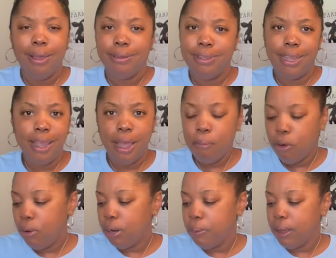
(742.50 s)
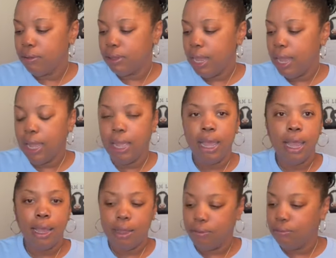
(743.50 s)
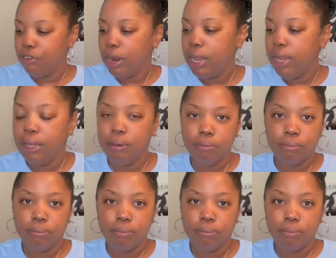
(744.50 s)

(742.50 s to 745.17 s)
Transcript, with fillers: yeah, I'm all about that, right?